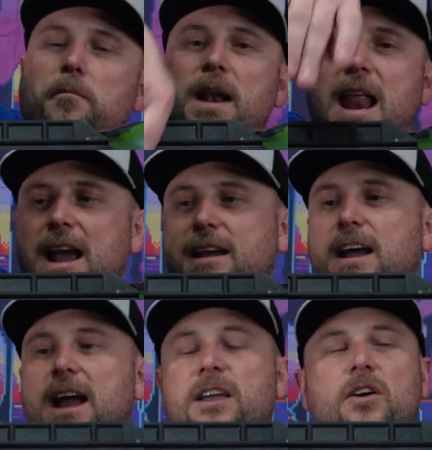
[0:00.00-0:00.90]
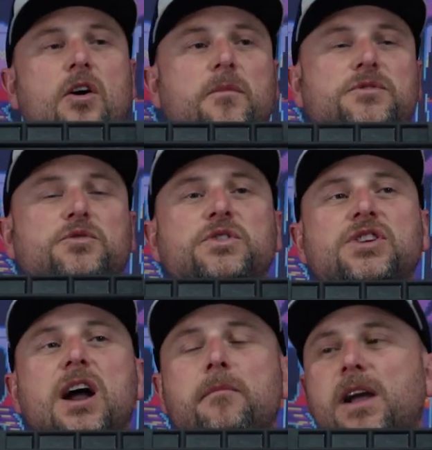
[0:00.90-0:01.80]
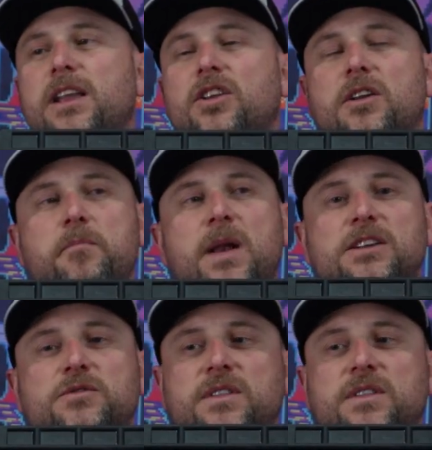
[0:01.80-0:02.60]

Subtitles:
black A-arms, which I'm going to replace with